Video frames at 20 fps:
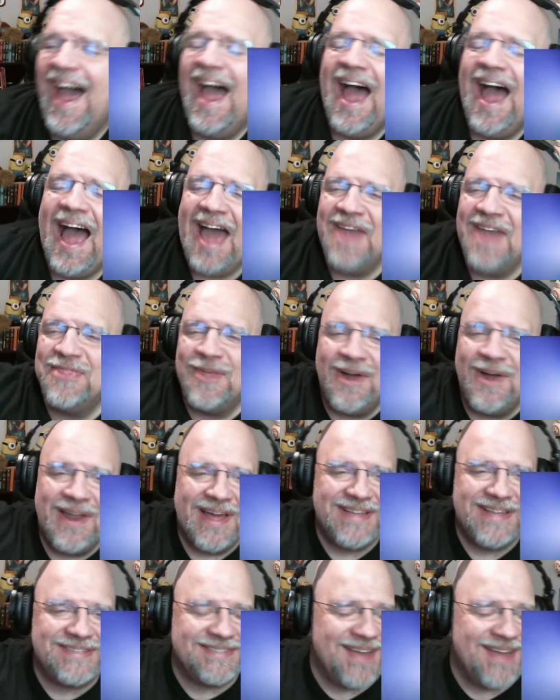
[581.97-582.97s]
I thought
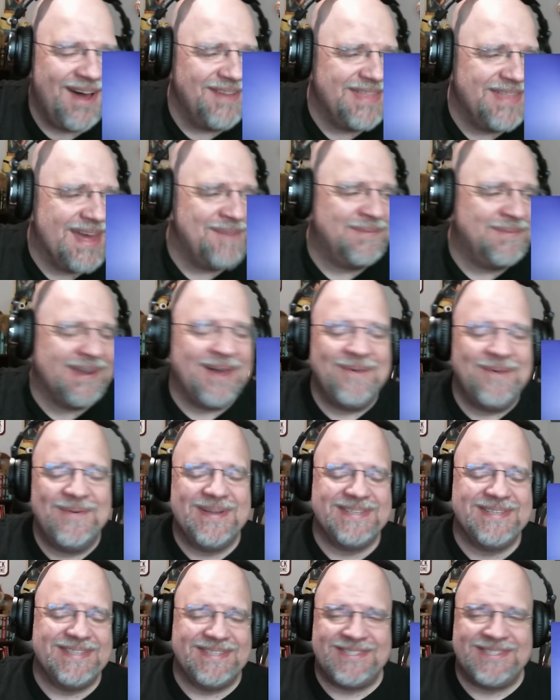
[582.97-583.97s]
I saw that, but I
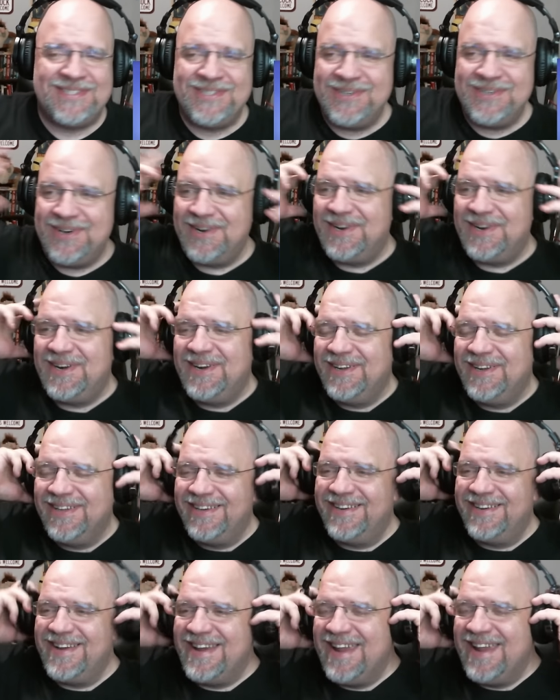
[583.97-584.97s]
wasn't sure
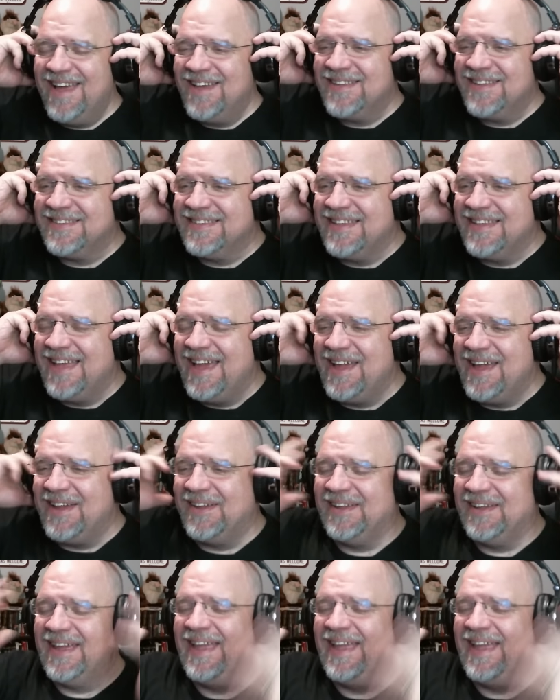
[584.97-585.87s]
earlier, and I was like,